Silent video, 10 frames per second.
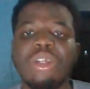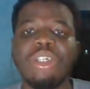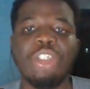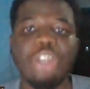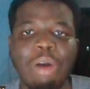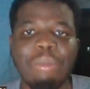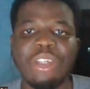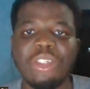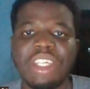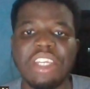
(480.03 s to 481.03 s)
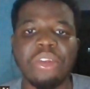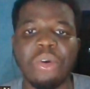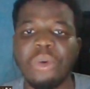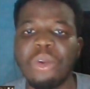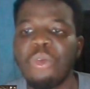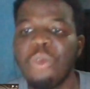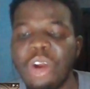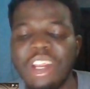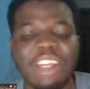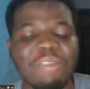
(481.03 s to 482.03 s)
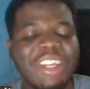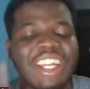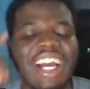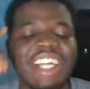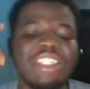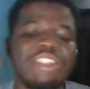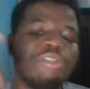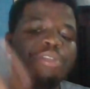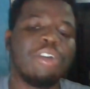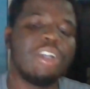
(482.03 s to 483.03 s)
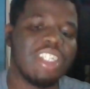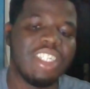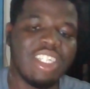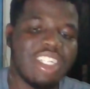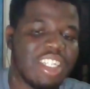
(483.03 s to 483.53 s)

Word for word: with a job and you say you don't want to work it, man. That is fucked.